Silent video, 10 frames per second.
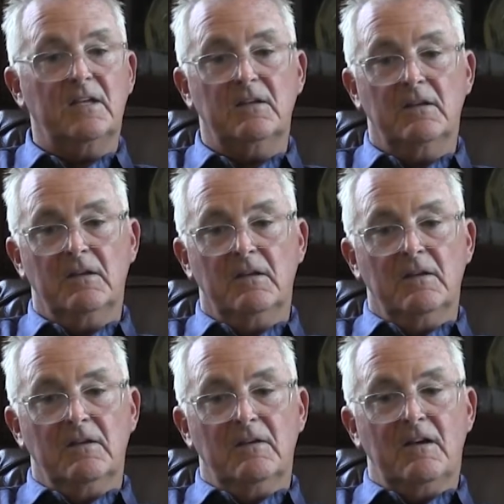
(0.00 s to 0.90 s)
And,
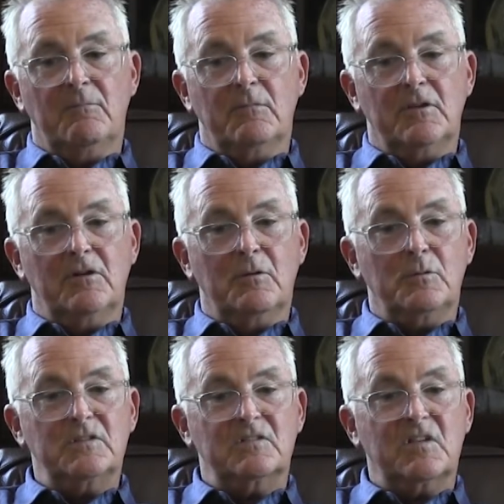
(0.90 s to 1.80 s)
um, you know, it
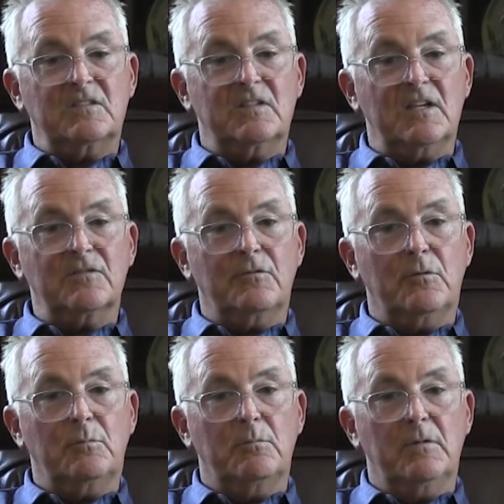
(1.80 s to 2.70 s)
was a
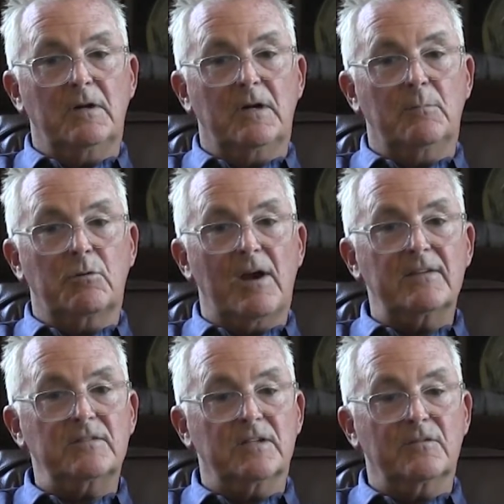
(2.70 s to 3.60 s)
successful uh,
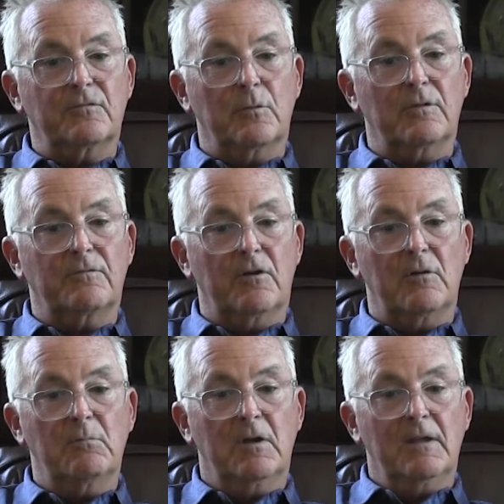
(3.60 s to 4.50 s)
process for the
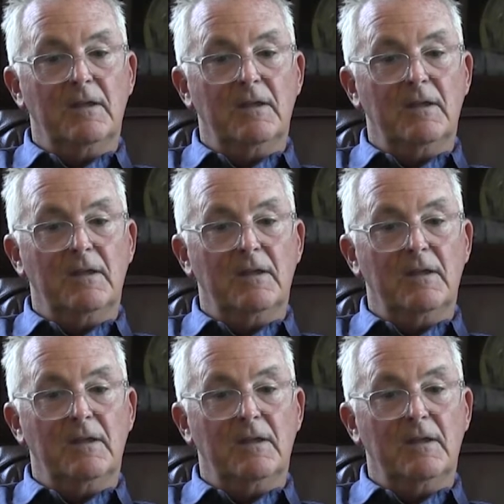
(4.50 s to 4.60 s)
firm.